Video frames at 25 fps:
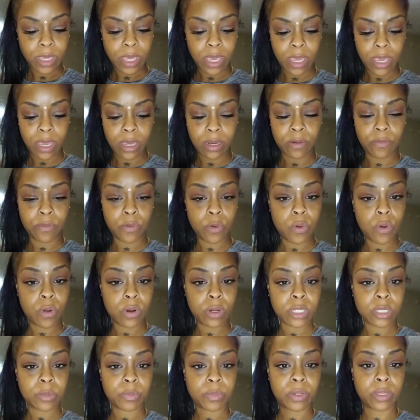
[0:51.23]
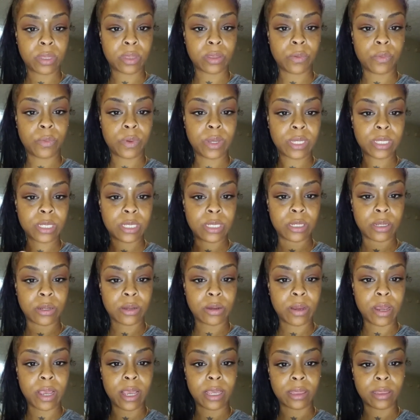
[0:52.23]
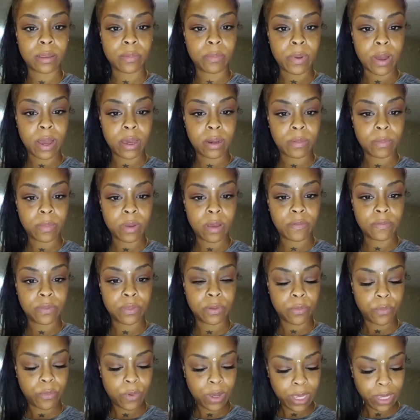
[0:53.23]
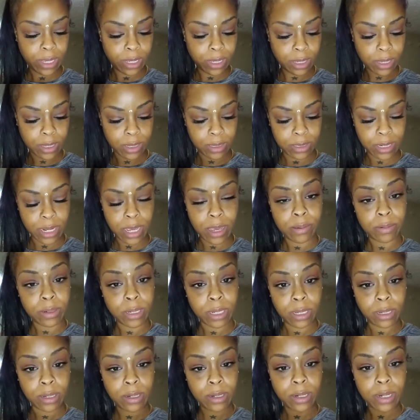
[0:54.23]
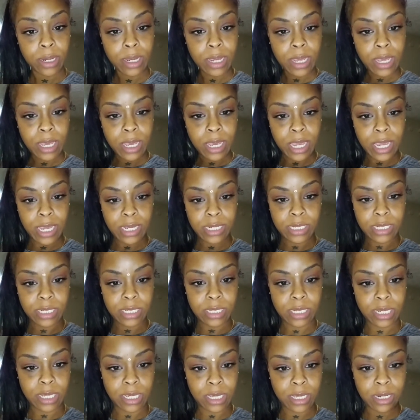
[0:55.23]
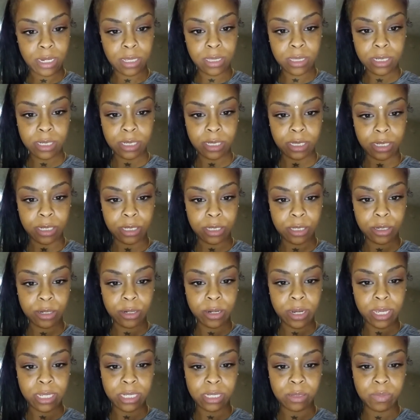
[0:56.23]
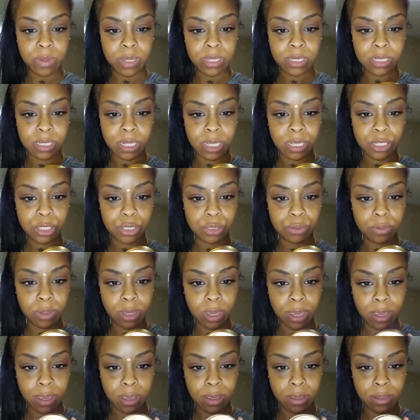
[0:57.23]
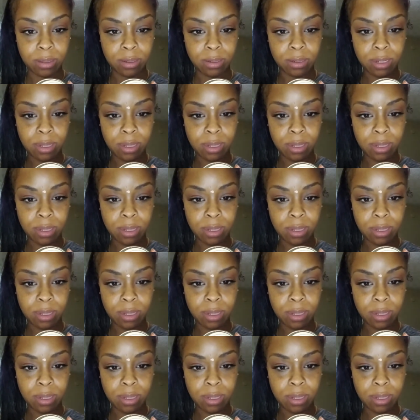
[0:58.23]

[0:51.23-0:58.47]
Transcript: and of course put the wick sticker at the bottom of the wick down here and stick it in the center as best as you can.